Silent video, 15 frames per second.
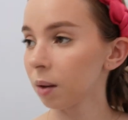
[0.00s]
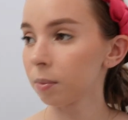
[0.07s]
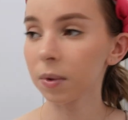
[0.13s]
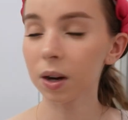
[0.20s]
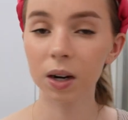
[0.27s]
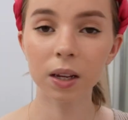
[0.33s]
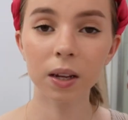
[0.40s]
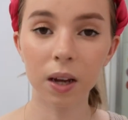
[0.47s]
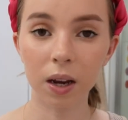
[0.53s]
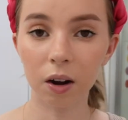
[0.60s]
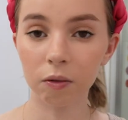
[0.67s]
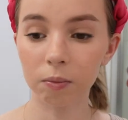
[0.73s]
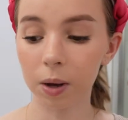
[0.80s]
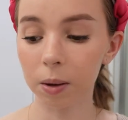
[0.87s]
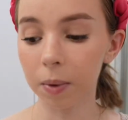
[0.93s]
I'm gonna take
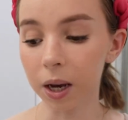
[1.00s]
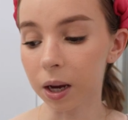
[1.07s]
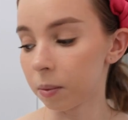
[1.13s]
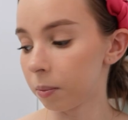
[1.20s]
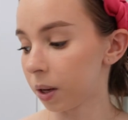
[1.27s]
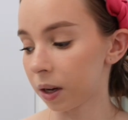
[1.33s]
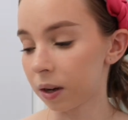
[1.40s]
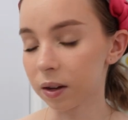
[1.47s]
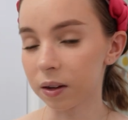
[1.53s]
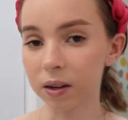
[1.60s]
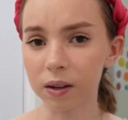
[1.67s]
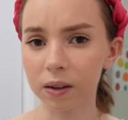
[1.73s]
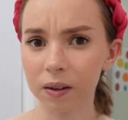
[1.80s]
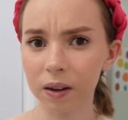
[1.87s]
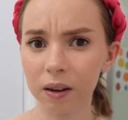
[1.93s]
off my makeup because
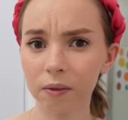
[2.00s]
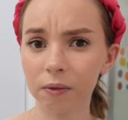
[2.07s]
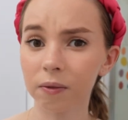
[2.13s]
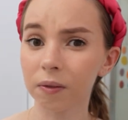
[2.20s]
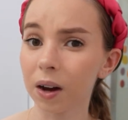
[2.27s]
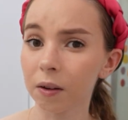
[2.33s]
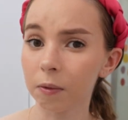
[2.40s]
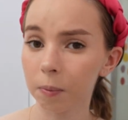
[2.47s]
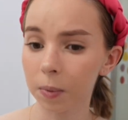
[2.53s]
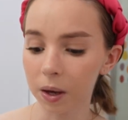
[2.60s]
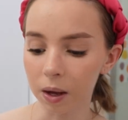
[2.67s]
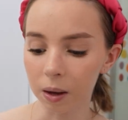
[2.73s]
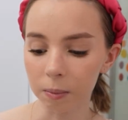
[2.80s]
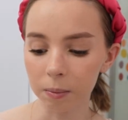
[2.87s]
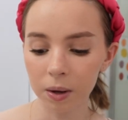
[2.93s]
it's like 5
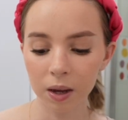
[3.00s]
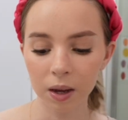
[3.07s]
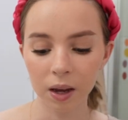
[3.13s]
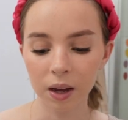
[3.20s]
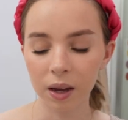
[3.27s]
p.m.